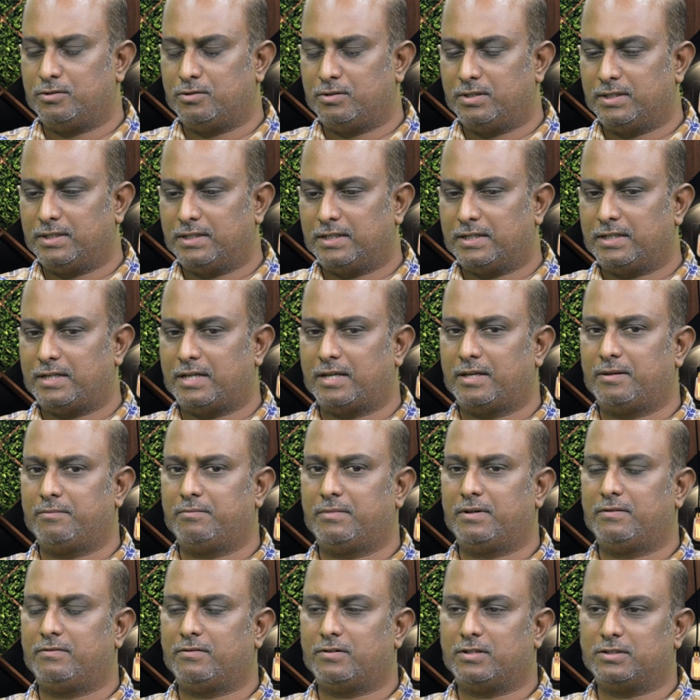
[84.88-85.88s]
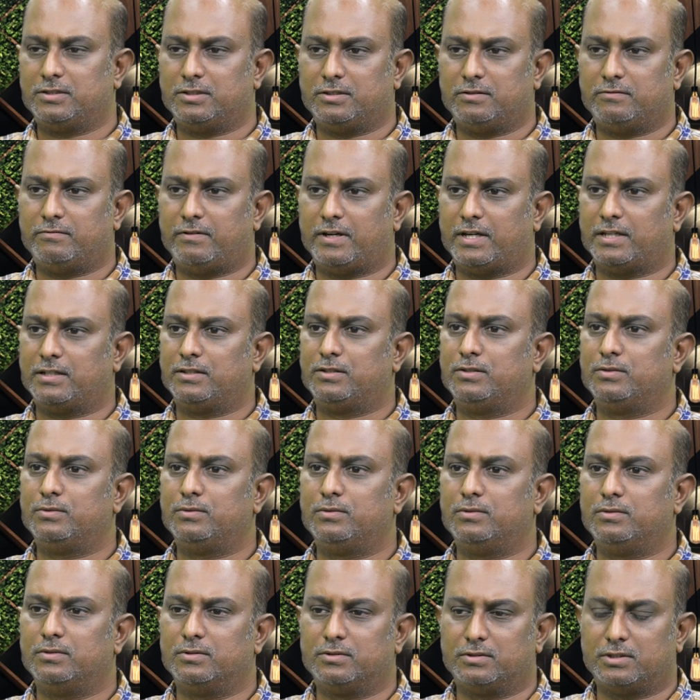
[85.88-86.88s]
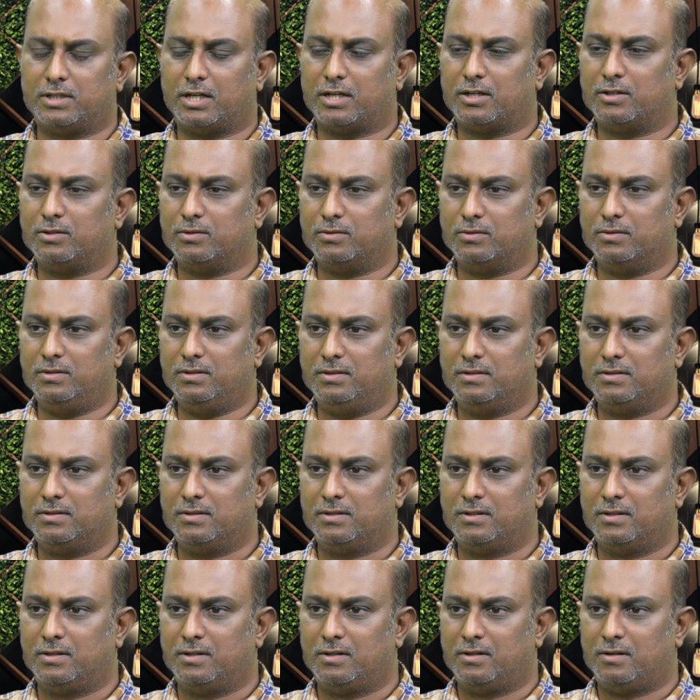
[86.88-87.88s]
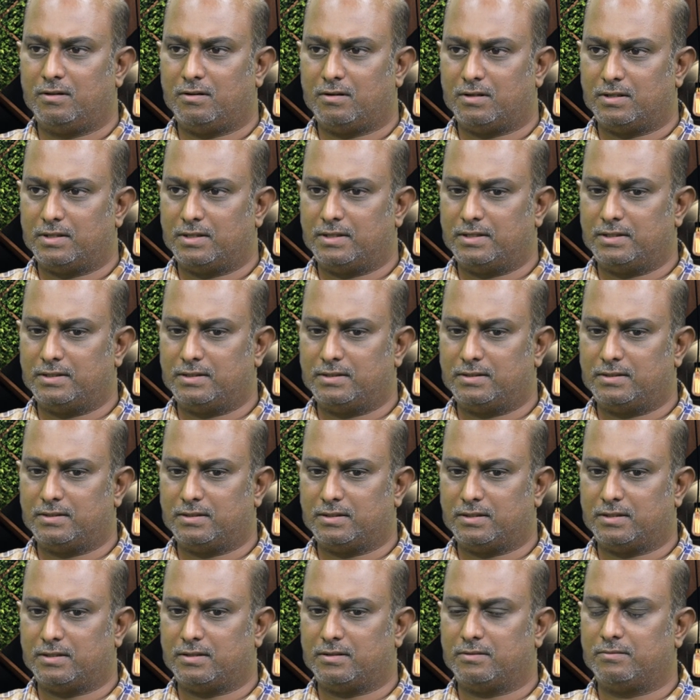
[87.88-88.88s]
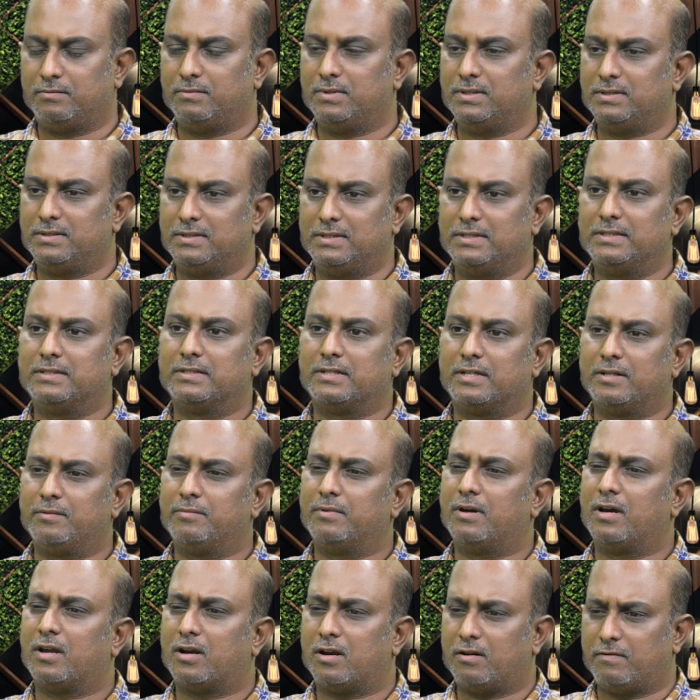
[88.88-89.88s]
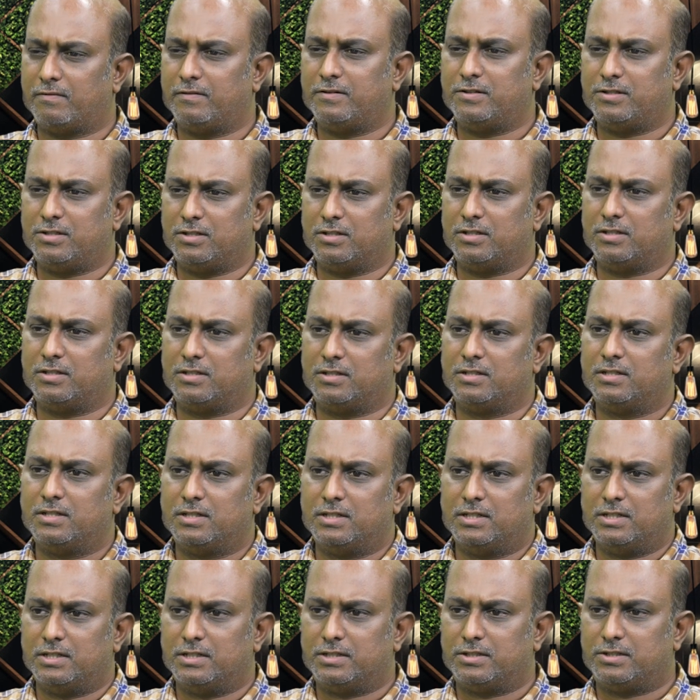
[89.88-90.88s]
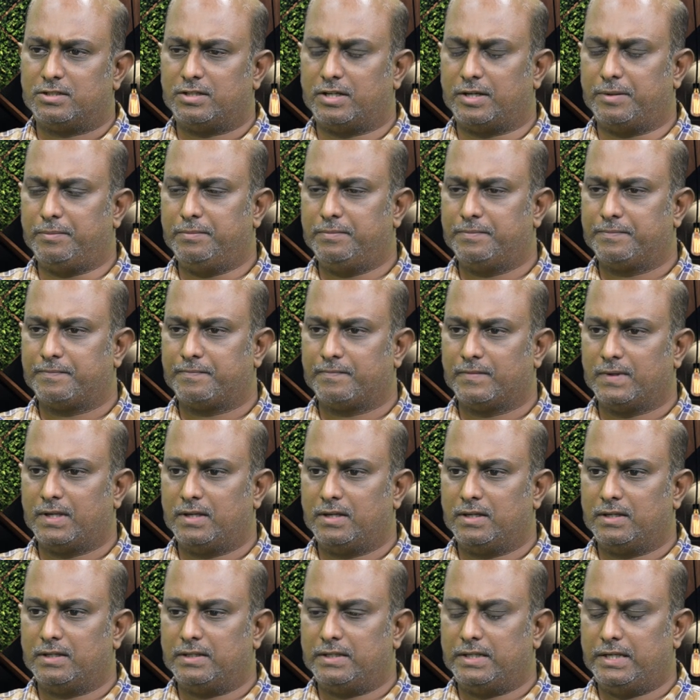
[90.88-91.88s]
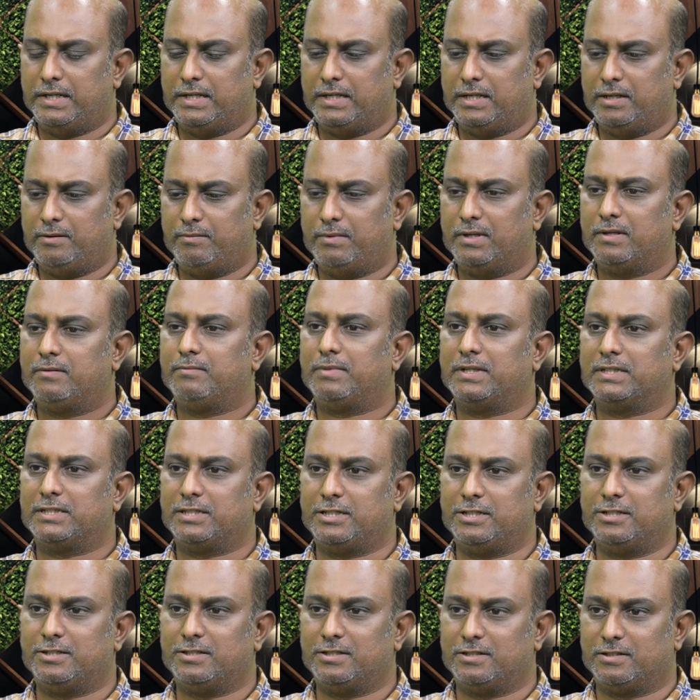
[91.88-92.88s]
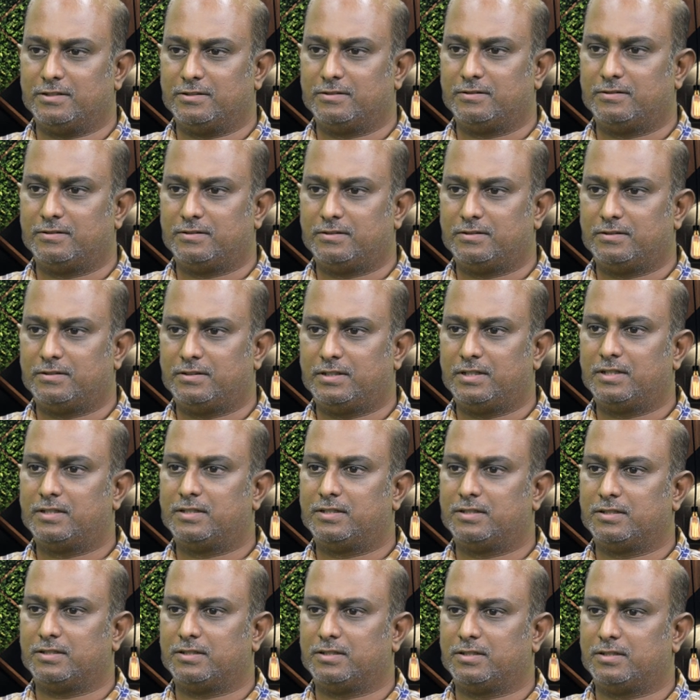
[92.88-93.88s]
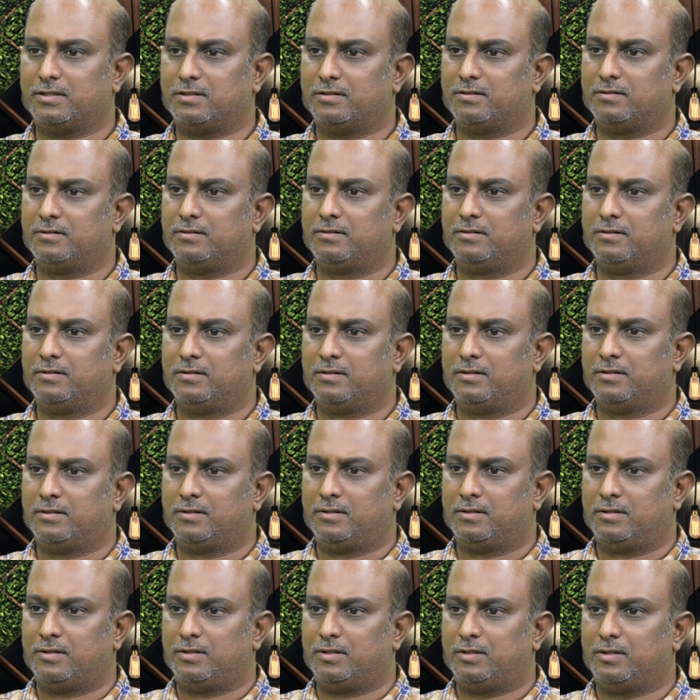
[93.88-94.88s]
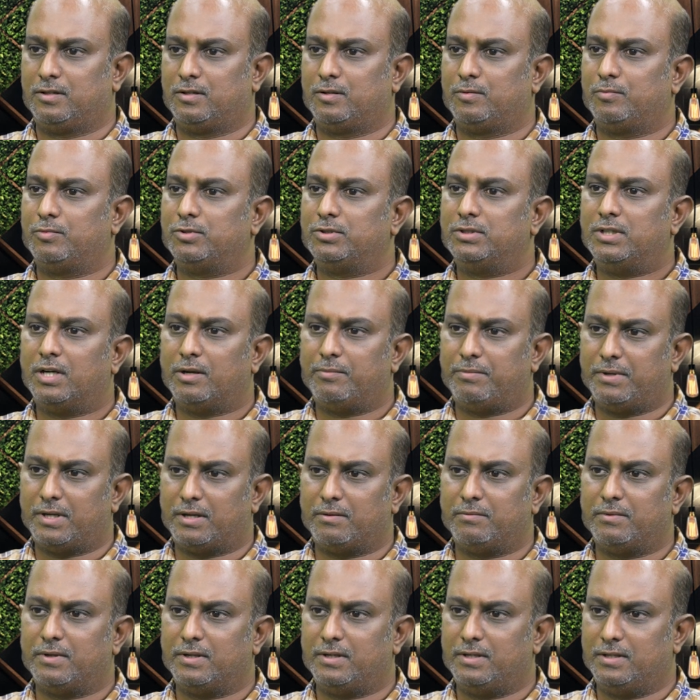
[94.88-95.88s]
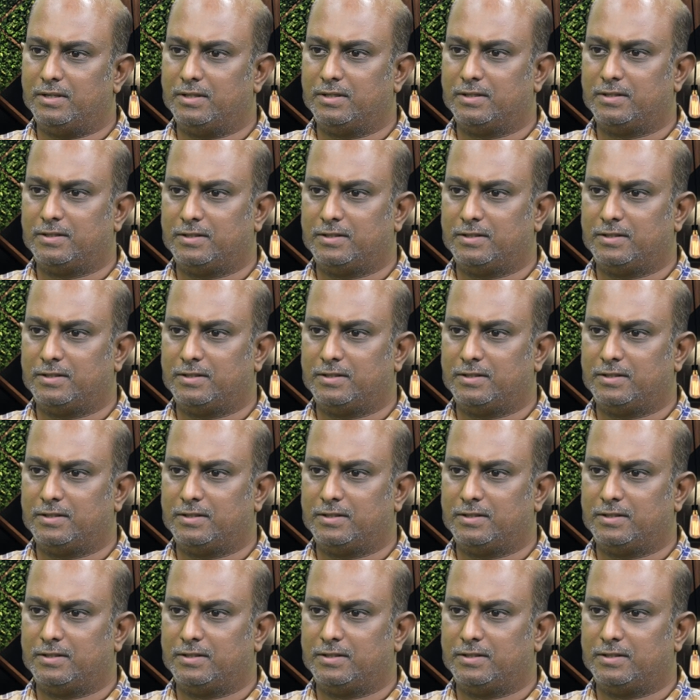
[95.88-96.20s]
During the time, my father went to Karnal on his business trip, our official trip. There he met Patriji at Buddha Pyramid.